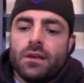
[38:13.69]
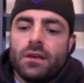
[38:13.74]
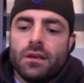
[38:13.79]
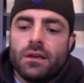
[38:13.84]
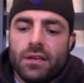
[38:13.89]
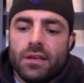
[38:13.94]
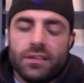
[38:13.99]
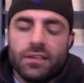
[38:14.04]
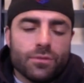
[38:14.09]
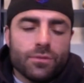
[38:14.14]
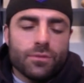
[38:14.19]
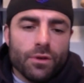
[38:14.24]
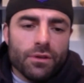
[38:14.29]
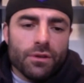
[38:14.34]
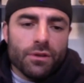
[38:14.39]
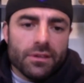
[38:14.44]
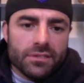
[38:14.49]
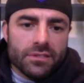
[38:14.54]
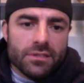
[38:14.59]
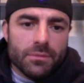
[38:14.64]
it's
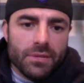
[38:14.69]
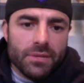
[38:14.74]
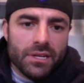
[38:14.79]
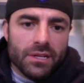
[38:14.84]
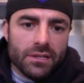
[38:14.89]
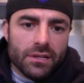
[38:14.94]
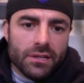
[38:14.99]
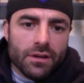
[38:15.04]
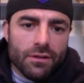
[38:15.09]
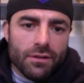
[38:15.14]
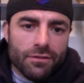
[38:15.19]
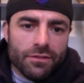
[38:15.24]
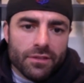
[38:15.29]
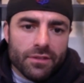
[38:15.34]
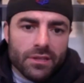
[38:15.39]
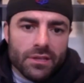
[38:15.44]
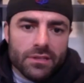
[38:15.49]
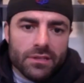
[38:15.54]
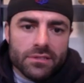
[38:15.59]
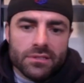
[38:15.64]
worth it to me to go for
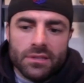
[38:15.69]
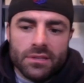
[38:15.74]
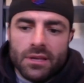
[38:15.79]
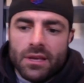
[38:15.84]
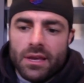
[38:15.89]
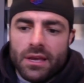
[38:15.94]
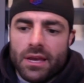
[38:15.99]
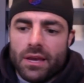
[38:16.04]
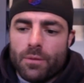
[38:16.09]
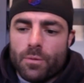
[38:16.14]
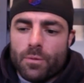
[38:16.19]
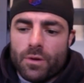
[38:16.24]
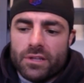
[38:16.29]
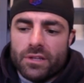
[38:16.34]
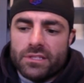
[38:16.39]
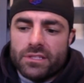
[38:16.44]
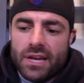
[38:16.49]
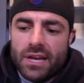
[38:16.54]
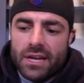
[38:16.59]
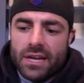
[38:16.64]
this. And
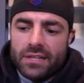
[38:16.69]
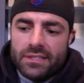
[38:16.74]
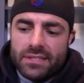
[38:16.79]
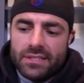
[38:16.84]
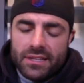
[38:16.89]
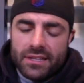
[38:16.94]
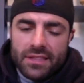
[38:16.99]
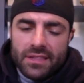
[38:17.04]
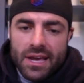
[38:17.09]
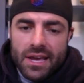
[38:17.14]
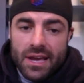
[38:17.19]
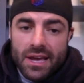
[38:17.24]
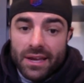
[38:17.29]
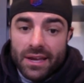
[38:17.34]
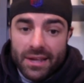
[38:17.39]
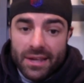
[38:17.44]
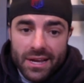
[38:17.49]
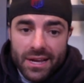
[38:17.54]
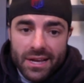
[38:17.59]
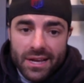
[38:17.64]
once I did that
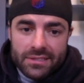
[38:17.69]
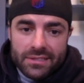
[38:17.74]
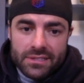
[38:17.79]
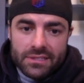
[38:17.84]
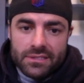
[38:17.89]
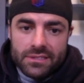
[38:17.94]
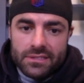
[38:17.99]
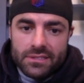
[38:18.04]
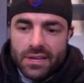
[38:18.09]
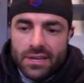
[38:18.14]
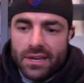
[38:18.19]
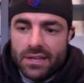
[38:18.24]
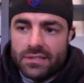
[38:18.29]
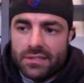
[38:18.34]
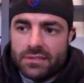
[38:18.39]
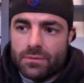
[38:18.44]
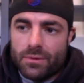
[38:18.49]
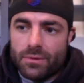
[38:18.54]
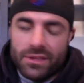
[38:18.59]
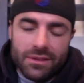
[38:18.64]
and I had
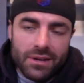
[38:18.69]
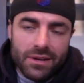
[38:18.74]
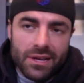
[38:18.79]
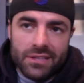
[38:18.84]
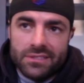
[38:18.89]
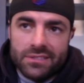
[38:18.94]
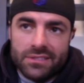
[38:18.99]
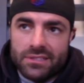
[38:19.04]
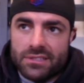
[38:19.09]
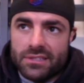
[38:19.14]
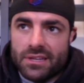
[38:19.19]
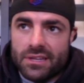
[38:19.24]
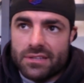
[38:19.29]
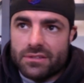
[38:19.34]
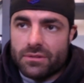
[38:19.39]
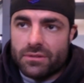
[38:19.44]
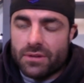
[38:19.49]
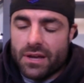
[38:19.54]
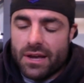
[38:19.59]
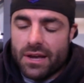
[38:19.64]
success, whether I had success
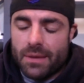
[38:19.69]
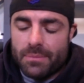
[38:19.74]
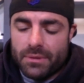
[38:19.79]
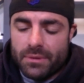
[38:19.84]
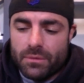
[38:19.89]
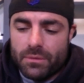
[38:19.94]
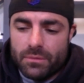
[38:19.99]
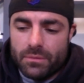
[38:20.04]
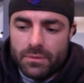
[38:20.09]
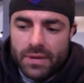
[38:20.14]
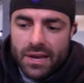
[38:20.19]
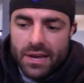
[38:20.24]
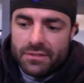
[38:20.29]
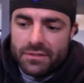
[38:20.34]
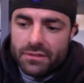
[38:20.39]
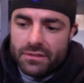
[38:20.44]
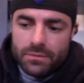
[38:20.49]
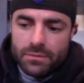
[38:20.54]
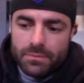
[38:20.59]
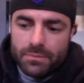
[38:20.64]
or not, but
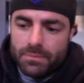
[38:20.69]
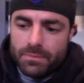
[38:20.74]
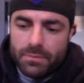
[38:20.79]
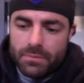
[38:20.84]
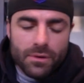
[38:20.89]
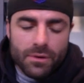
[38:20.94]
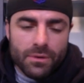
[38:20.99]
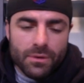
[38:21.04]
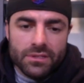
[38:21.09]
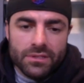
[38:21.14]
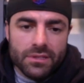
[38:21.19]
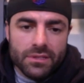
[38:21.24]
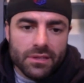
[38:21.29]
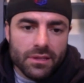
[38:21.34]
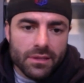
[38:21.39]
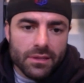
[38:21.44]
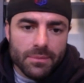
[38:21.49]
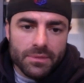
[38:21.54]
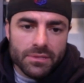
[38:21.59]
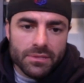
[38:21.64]
after going to the
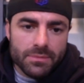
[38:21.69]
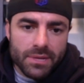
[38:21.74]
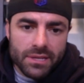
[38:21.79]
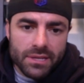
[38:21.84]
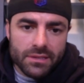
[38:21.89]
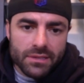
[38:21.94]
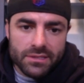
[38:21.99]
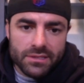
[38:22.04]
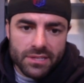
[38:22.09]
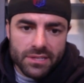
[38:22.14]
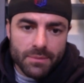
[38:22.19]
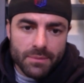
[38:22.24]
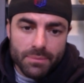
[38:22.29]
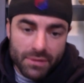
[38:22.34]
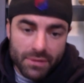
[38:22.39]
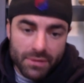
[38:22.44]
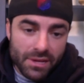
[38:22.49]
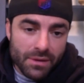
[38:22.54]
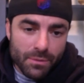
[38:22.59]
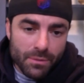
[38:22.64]
Olympics, making the team,
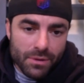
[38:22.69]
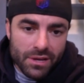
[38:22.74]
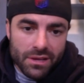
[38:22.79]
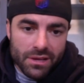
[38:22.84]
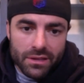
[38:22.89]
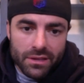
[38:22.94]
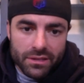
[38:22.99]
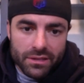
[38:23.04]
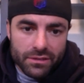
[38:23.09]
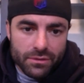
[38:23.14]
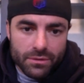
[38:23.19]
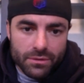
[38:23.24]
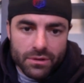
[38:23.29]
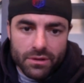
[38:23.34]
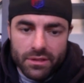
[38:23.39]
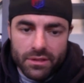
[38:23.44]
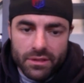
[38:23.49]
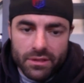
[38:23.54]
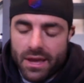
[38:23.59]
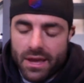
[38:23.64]
playing well and doing
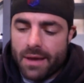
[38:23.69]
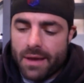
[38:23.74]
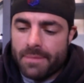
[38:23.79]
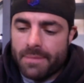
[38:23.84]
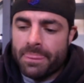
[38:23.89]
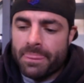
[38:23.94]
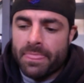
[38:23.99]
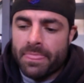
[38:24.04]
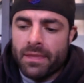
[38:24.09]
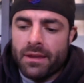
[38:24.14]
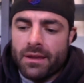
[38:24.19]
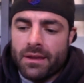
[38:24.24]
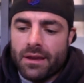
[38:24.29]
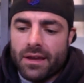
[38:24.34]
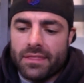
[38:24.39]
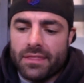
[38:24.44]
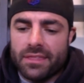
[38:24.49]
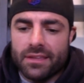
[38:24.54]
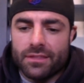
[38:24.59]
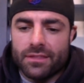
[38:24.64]
all that,
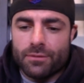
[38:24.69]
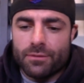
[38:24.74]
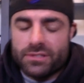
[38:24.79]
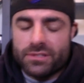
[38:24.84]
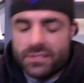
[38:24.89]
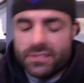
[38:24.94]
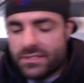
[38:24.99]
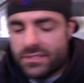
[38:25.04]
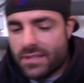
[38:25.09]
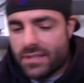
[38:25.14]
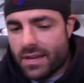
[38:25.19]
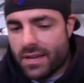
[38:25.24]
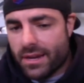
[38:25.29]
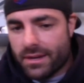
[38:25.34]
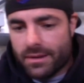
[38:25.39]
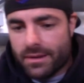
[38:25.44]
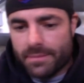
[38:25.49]
I think there was this like